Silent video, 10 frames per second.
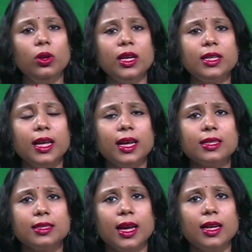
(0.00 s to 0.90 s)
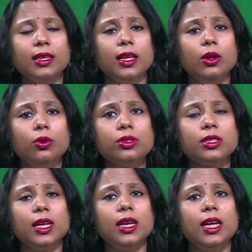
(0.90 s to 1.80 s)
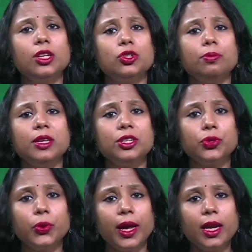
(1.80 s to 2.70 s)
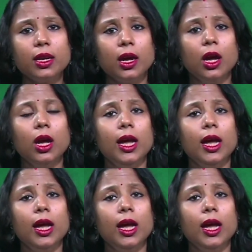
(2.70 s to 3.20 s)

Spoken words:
Only thing is that the youths, they need to be trained